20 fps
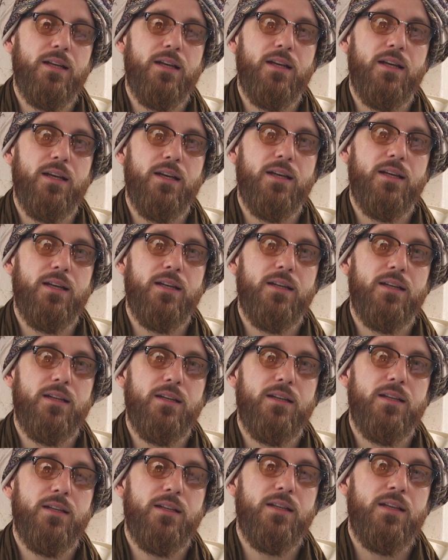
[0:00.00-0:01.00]

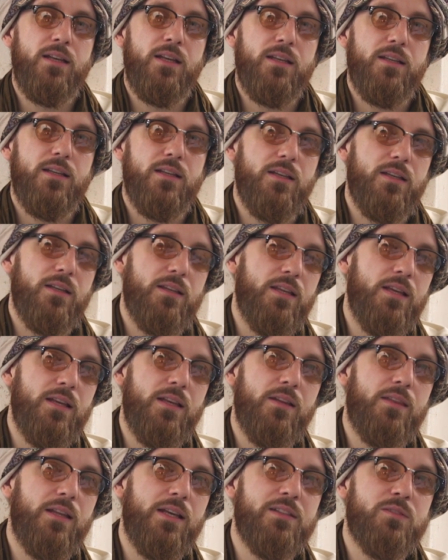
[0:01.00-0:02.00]
The
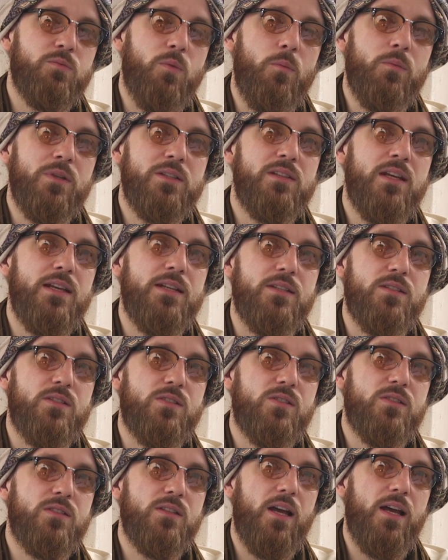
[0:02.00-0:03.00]
thing is, when we say
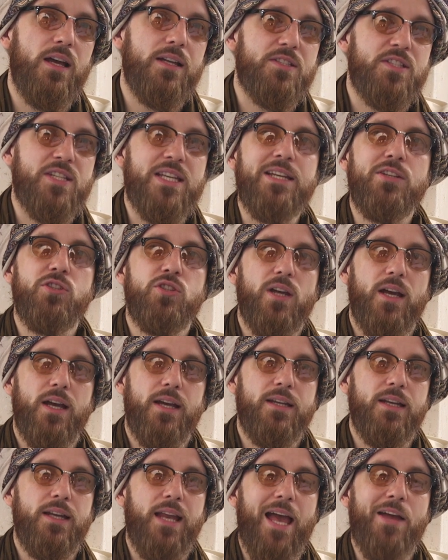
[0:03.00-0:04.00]
a teacher
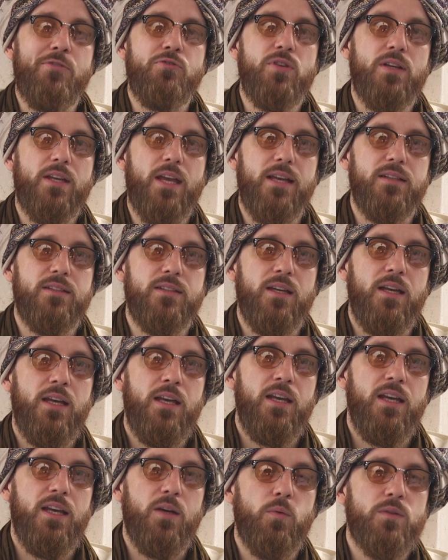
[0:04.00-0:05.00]
and an educator,
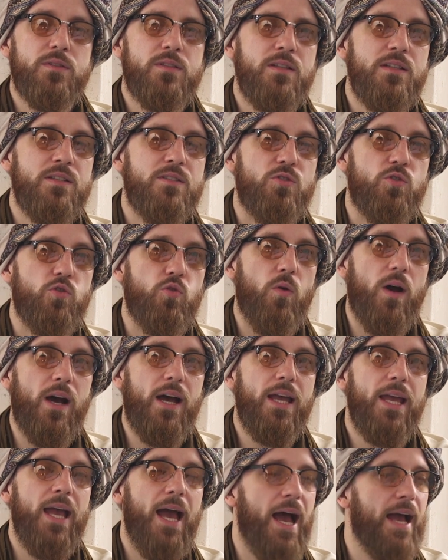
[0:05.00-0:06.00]
it wasn't this
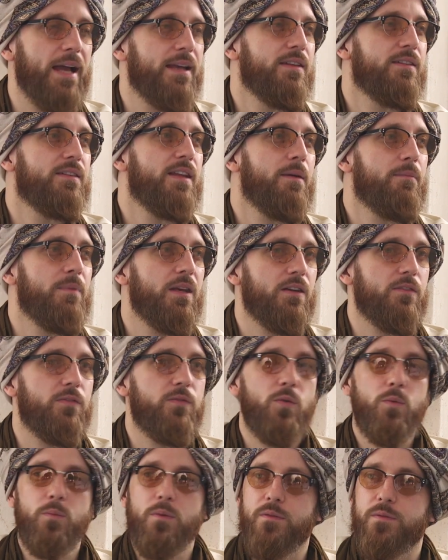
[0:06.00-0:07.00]
dry academic
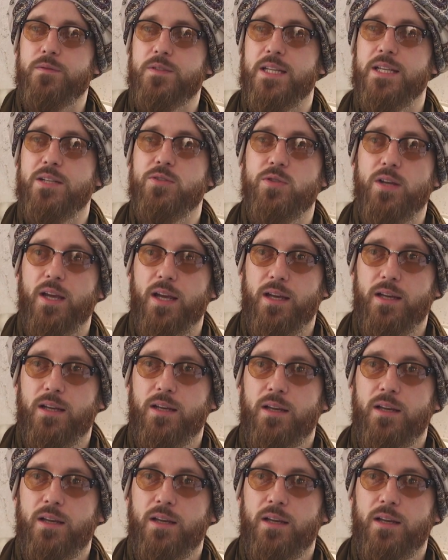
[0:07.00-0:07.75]
form of teaching.